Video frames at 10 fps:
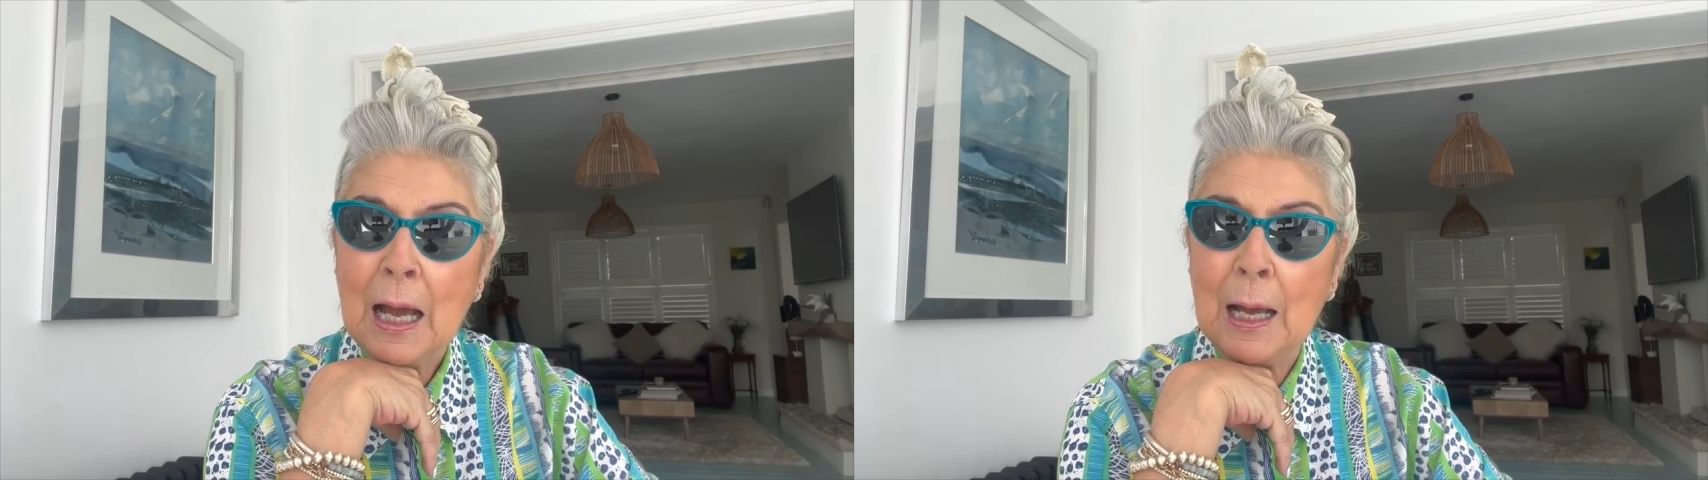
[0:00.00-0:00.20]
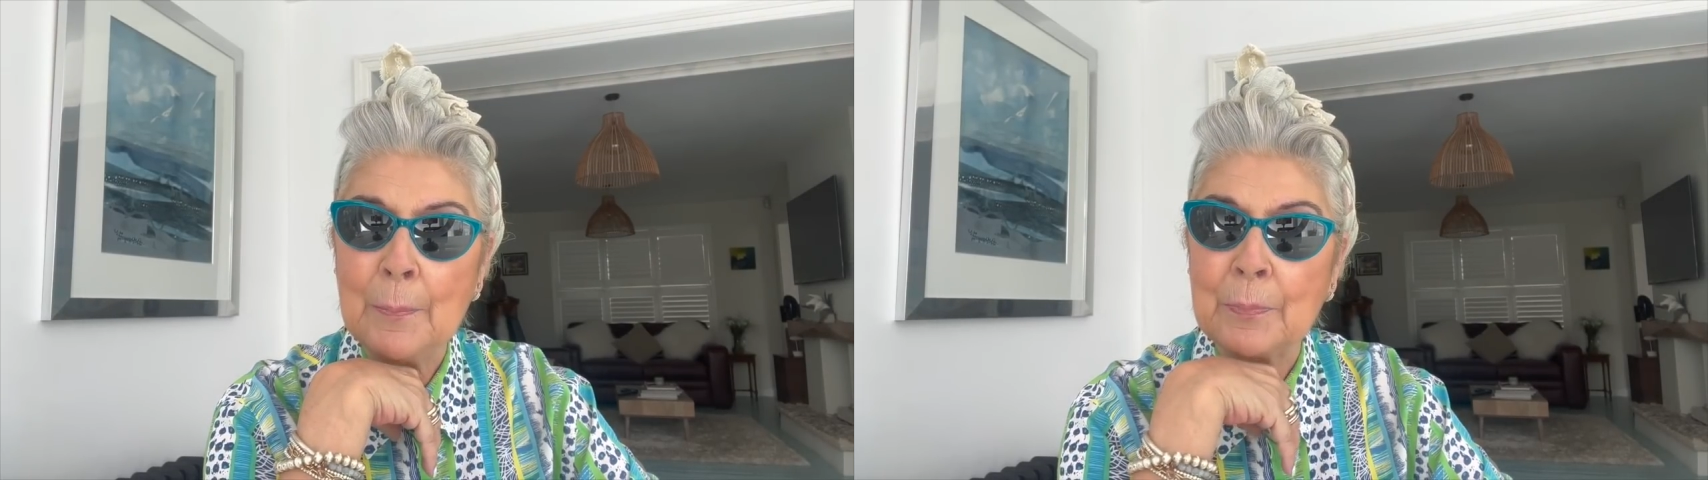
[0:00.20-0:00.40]

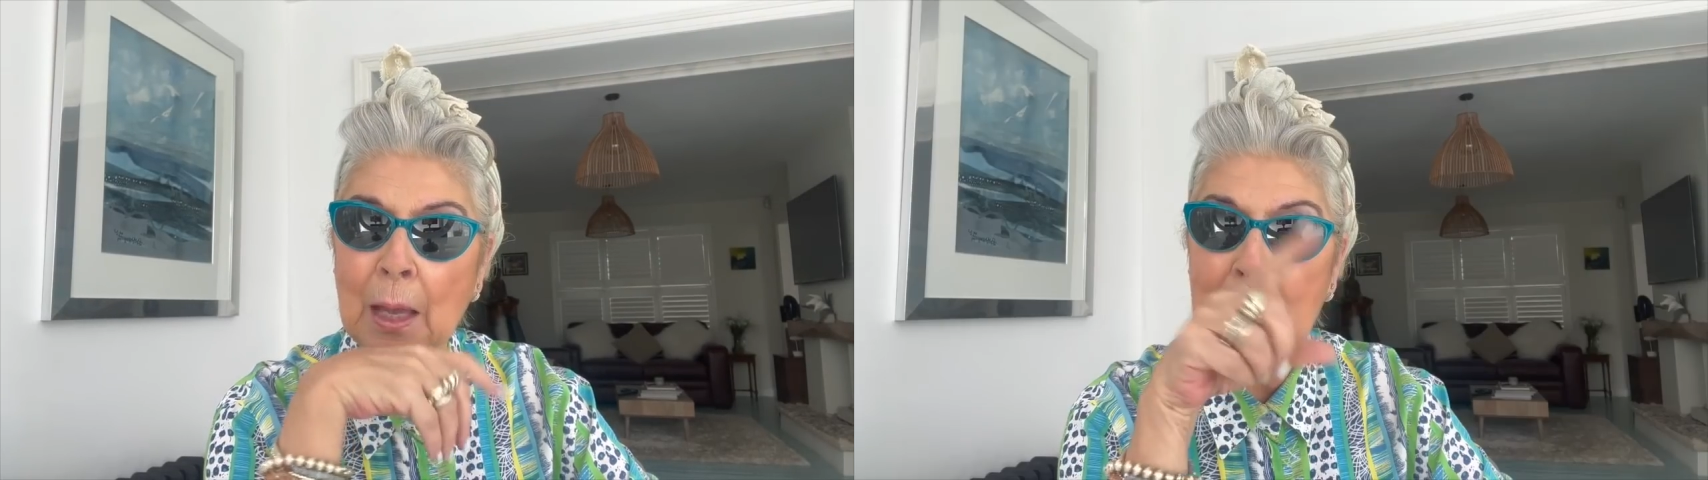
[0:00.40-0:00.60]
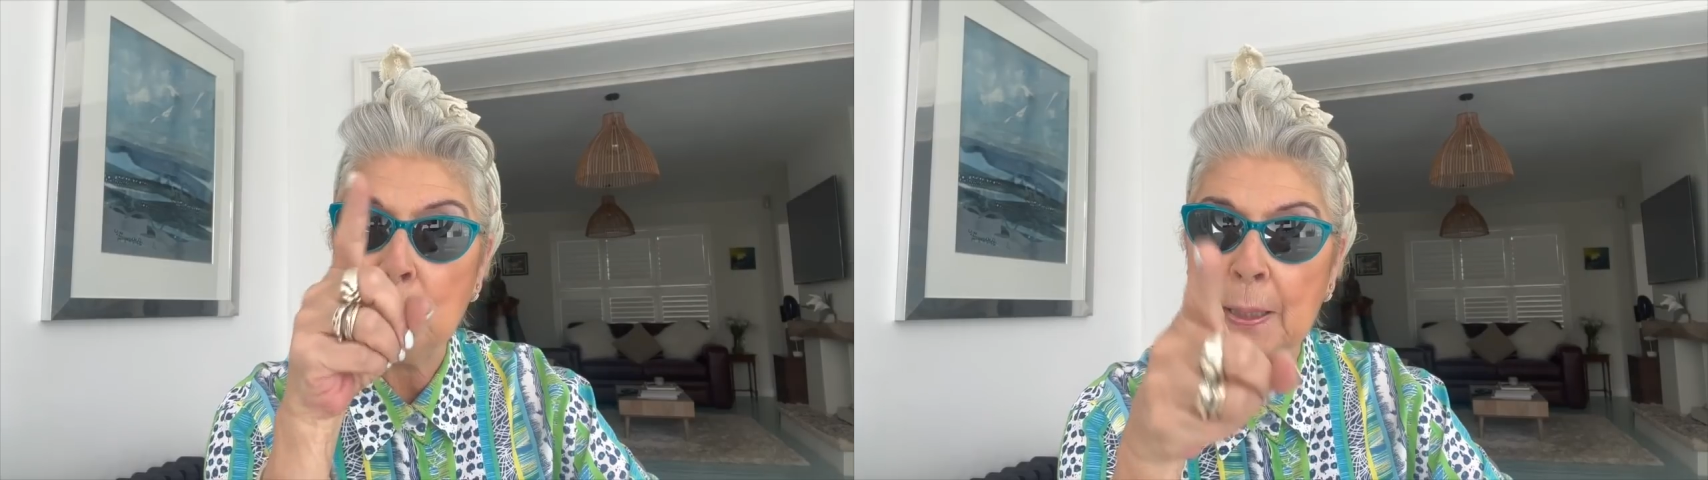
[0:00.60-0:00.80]

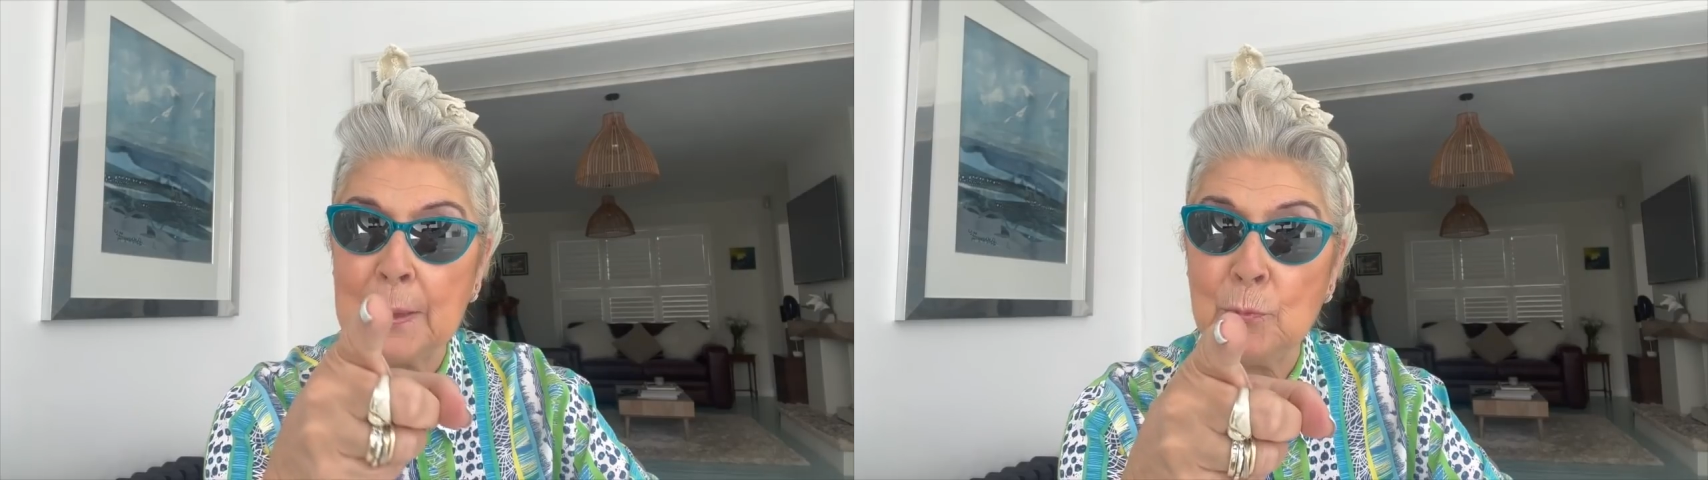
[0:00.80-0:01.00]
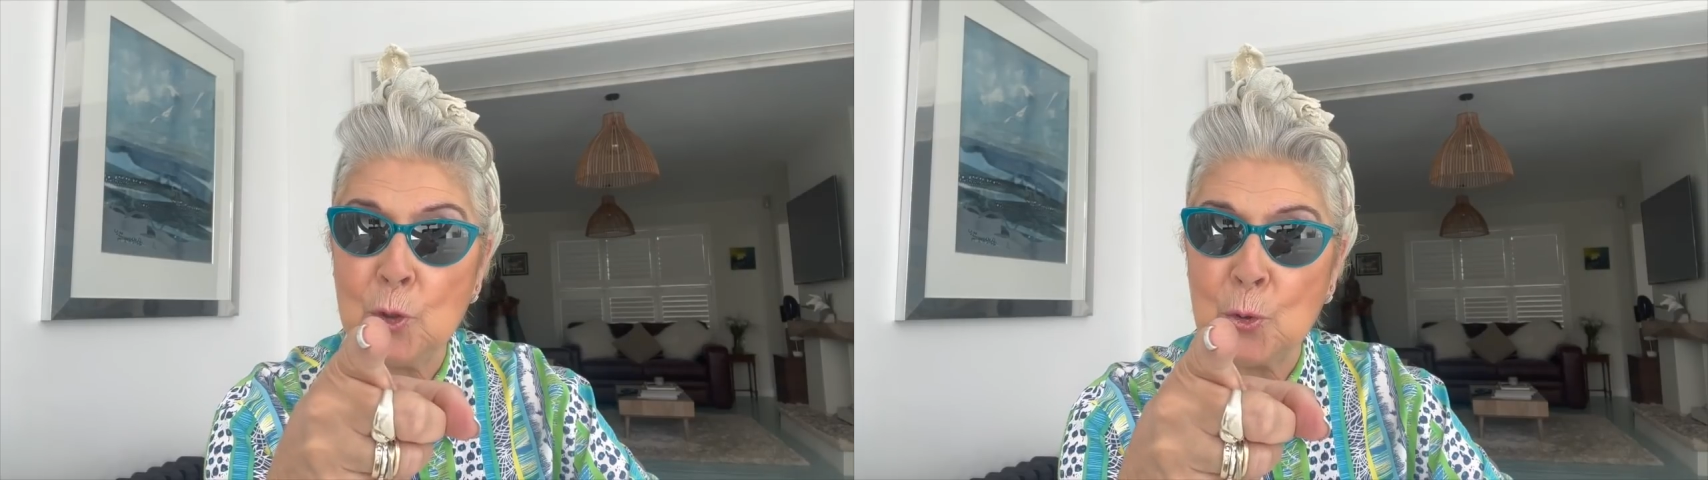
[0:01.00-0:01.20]
I
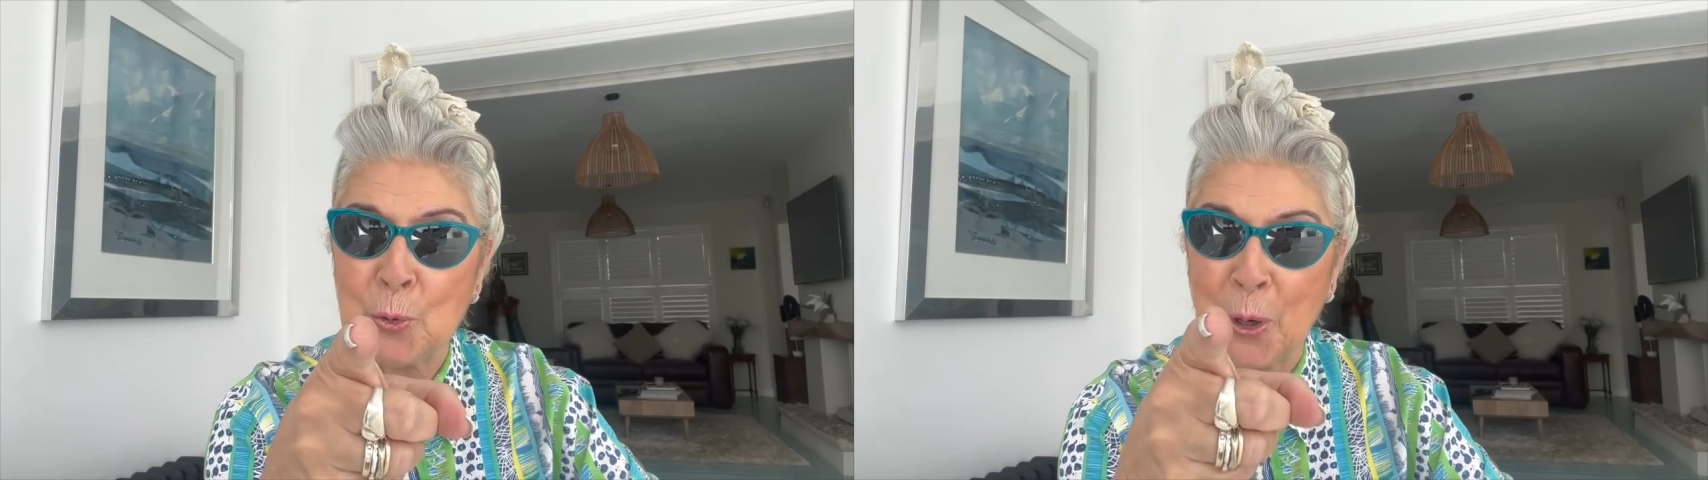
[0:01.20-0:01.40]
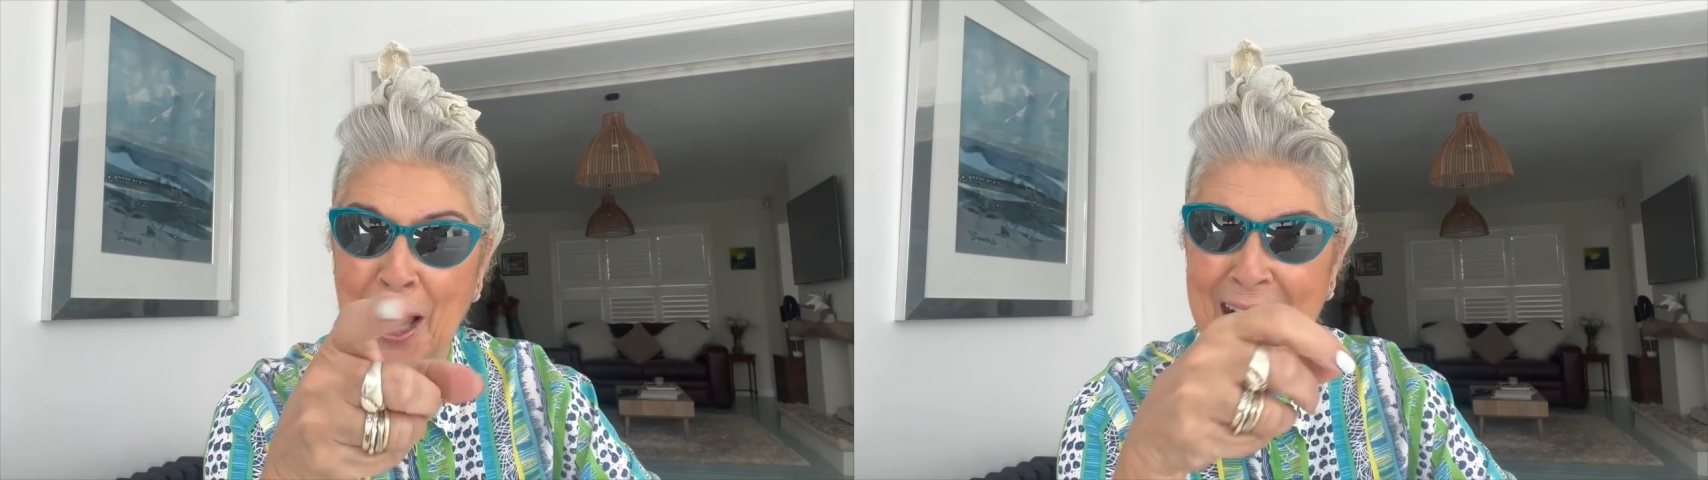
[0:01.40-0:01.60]
blame
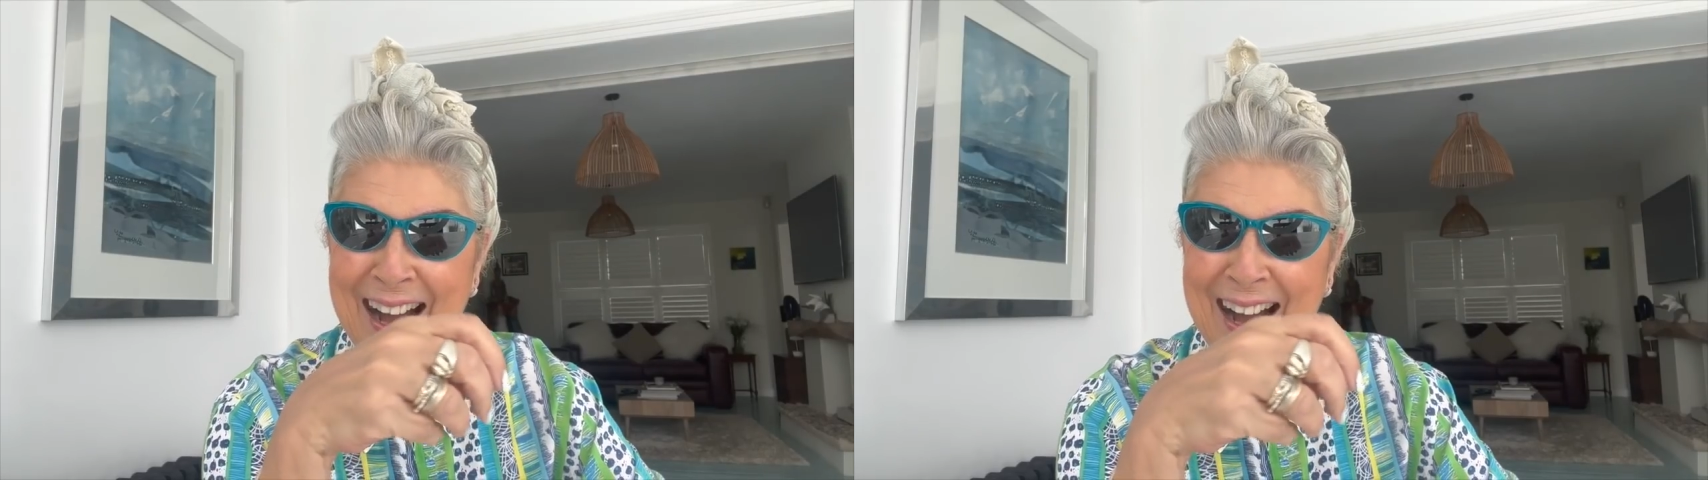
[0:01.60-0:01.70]
you.